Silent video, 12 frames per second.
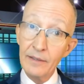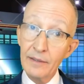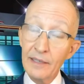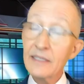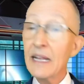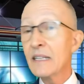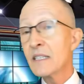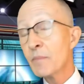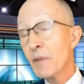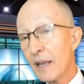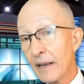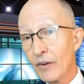Let's add some
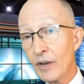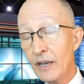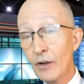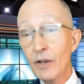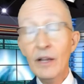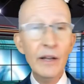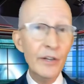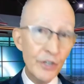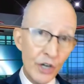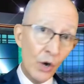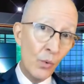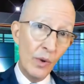clarity here.
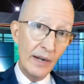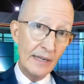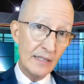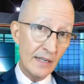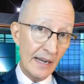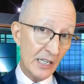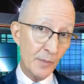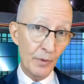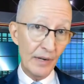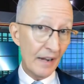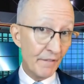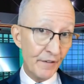No one is an expert
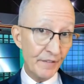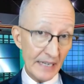at 50